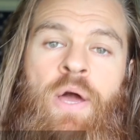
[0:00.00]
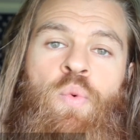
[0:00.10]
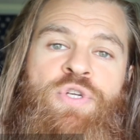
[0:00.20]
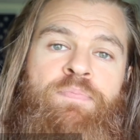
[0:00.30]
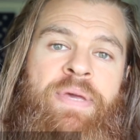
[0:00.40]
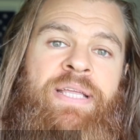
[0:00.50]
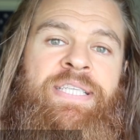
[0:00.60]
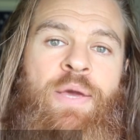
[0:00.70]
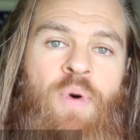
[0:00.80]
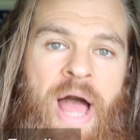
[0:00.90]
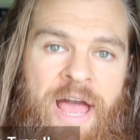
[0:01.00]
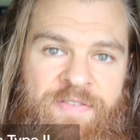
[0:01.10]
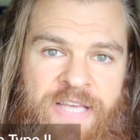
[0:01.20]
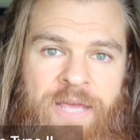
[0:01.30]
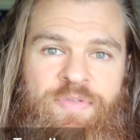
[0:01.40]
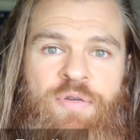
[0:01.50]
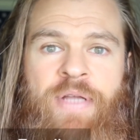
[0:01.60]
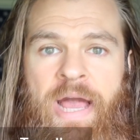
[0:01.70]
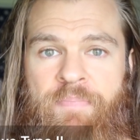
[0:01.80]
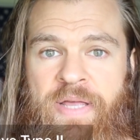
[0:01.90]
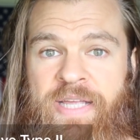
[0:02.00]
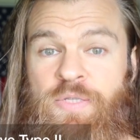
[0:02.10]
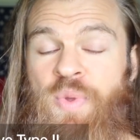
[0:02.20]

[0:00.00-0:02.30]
which means they will have type 2 diabetes